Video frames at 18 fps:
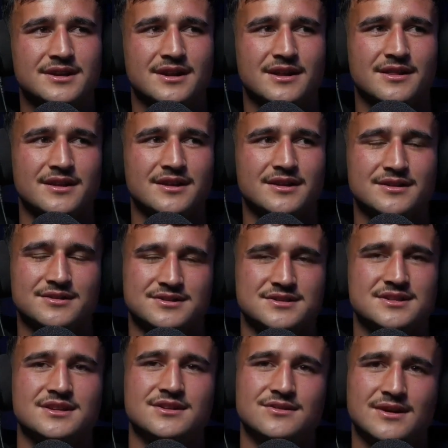and I think it would
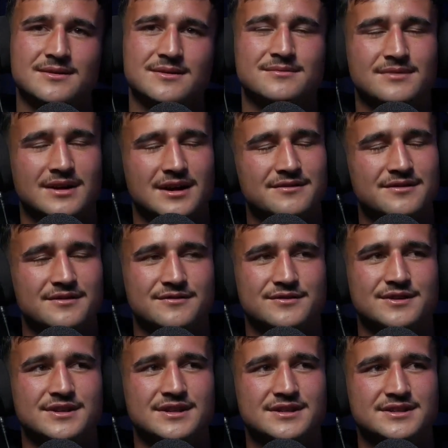set you up after
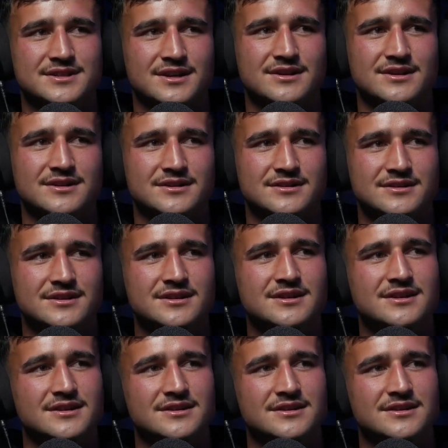footy. So yeah.